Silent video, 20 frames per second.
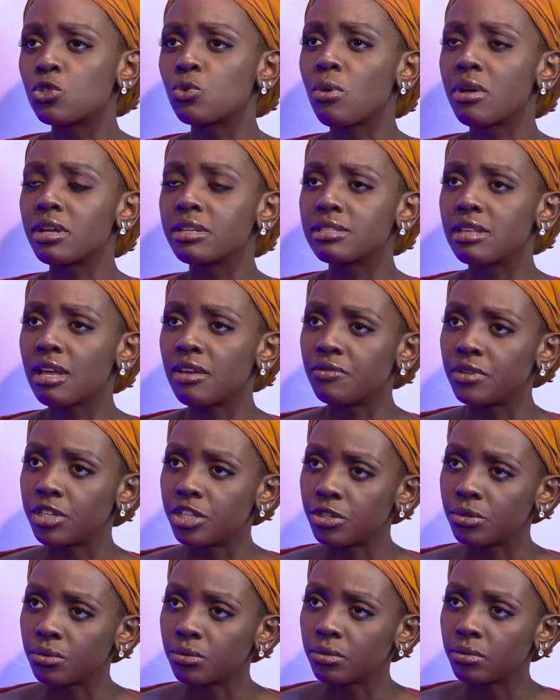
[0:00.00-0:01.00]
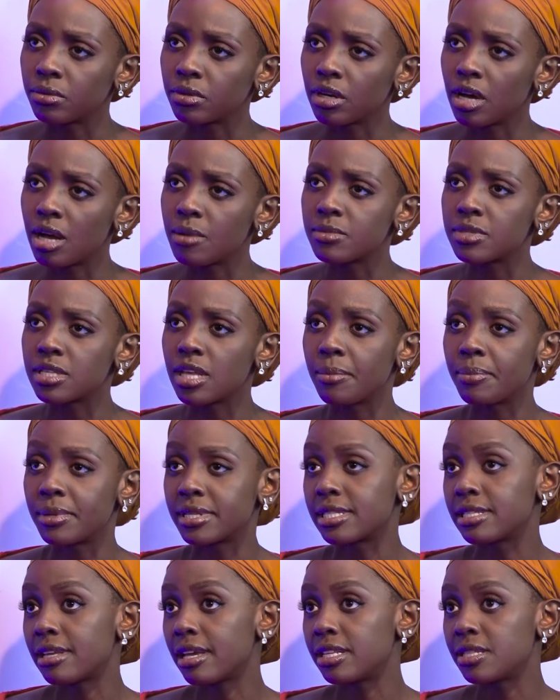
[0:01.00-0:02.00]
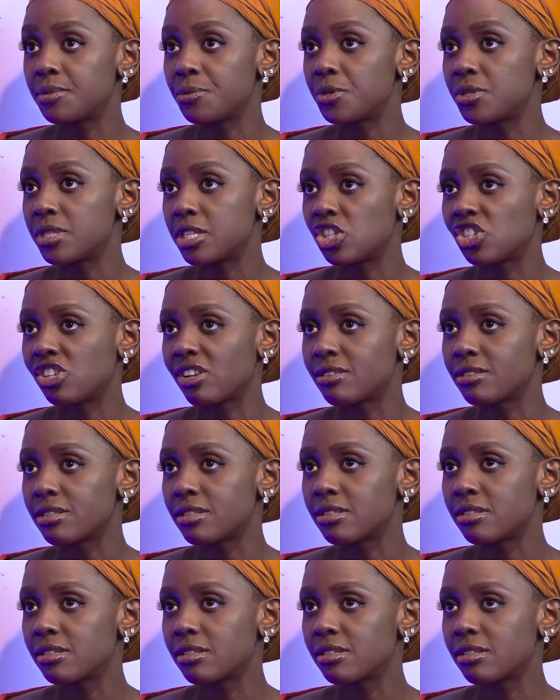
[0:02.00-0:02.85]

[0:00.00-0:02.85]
Swang's Avenue comes up and signs musicians.